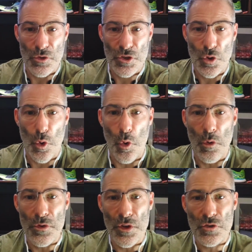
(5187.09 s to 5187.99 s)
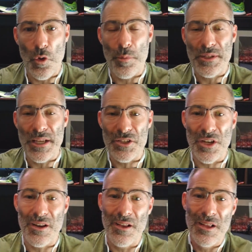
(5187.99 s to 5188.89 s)
Score
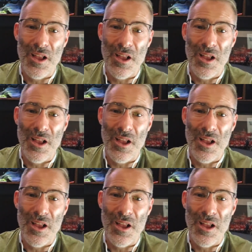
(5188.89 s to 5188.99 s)
prediction.